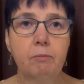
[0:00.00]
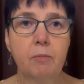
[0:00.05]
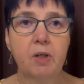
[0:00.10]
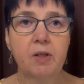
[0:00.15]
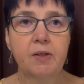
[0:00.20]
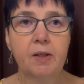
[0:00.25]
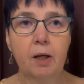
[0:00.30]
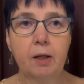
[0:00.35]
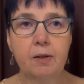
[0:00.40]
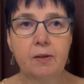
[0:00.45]

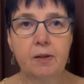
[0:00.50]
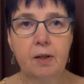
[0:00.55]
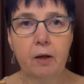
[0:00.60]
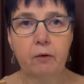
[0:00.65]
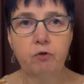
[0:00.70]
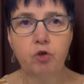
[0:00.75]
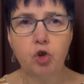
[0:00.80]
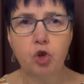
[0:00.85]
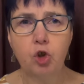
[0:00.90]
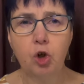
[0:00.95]
second set
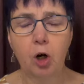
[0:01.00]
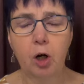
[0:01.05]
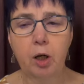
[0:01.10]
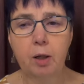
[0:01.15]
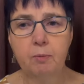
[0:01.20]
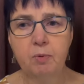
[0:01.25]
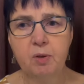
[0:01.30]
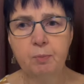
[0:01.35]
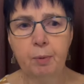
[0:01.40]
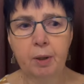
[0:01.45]
of
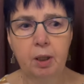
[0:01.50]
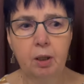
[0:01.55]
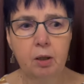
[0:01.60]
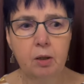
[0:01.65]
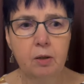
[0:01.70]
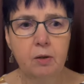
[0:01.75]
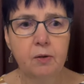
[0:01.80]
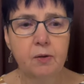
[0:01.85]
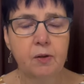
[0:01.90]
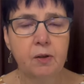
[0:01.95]
stripes,
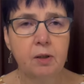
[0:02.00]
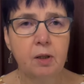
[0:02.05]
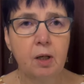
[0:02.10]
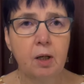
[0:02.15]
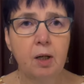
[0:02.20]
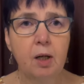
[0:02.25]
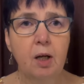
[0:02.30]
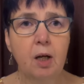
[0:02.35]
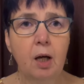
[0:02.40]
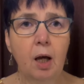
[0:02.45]
because
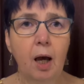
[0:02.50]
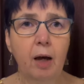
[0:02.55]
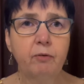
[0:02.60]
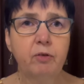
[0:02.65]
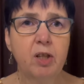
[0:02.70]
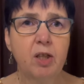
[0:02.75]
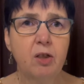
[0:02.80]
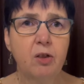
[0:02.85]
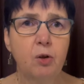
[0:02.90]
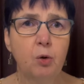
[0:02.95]

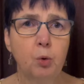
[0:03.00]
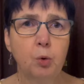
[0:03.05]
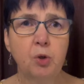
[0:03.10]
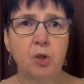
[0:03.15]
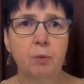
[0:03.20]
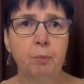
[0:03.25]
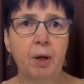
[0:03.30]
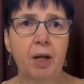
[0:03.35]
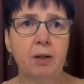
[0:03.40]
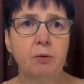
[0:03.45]
having thought
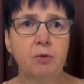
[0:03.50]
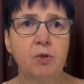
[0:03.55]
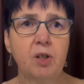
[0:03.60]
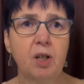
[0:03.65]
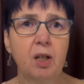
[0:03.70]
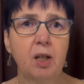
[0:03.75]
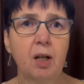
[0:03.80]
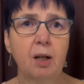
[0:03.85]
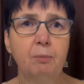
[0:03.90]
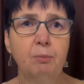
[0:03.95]
about
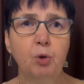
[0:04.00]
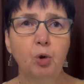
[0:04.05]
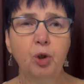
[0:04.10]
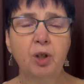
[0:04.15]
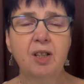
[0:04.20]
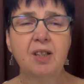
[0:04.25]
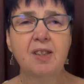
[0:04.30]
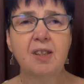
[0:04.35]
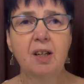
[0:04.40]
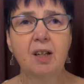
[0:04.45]
it, I'm not
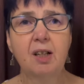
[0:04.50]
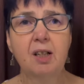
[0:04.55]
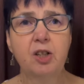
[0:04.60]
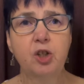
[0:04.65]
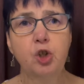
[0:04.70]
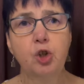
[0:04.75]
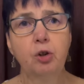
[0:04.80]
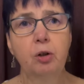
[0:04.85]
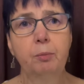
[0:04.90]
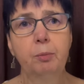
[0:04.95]
entirely
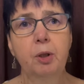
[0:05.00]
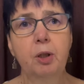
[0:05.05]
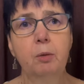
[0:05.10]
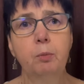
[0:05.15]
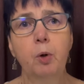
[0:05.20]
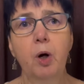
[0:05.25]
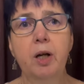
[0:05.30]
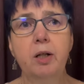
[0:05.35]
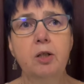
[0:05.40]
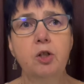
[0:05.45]
sure I'm going to
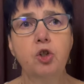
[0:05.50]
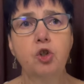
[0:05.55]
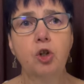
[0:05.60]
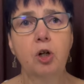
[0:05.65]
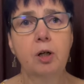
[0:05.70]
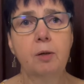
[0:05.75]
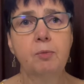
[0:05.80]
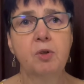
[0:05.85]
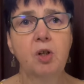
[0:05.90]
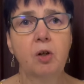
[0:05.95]
put any
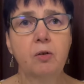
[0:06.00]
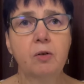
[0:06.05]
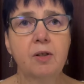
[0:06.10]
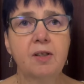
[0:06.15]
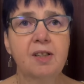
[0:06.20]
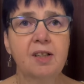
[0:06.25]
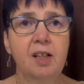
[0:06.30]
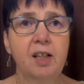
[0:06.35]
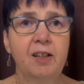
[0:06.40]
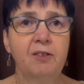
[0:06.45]
stripes on the
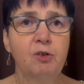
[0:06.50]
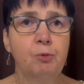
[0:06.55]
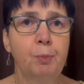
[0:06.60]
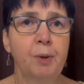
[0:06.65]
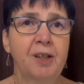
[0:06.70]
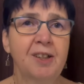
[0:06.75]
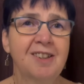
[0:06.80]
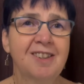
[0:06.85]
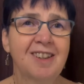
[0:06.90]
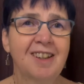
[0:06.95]
sleeves,
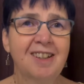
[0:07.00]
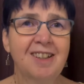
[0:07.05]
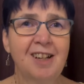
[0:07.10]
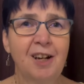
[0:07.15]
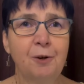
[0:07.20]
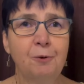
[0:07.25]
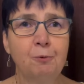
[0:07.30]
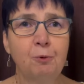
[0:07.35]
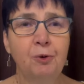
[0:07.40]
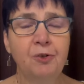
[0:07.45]
because I
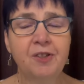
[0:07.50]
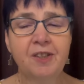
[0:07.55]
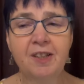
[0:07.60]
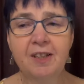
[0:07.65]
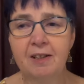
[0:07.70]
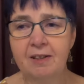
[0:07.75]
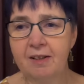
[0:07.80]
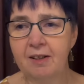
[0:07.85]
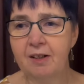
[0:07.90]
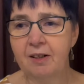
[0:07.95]
don't want
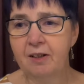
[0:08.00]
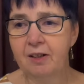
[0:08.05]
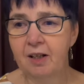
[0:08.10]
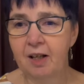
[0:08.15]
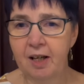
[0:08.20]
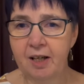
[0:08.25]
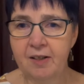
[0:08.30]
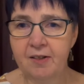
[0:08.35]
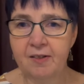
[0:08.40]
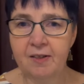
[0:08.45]
it to look
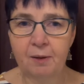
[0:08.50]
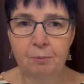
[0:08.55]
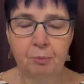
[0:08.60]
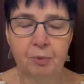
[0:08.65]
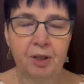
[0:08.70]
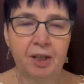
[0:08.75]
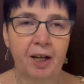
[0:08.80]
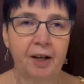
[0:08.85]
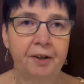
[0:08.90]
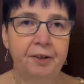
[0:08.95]
like
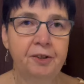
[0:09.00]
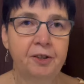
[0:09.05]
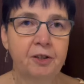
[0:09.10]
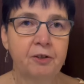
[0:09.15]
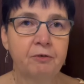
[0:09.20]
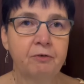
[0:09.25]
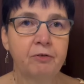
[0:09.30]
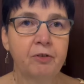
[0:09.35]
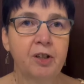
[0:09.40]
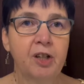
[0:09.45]
some kind
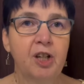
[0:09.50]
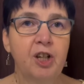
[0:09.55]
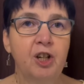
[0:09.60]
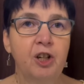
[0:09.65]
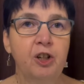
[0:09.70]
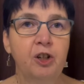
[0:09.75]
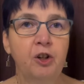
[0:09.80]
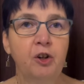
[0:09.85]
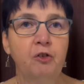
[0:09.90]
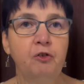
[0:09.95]
of
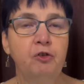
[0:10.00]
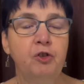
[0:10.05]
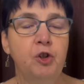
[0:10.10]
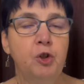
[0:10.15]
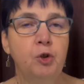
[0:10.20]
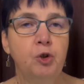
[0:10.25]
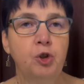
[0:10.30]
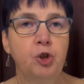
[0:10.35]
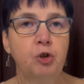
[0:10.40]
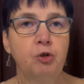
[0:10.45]

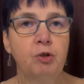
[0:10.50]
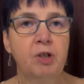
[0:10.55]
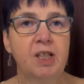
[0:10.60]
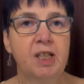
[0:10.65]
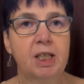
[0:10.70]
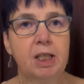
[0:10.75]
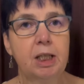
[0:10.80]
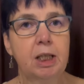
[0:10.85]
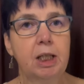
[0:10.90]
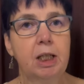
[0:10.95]

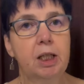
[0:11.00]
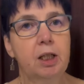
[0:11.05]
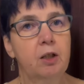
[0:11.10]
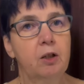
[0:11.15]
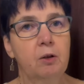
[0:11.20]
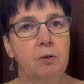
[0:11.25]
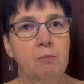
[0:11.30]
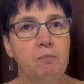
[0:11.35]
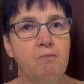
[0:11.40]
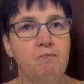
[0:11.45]
futuristic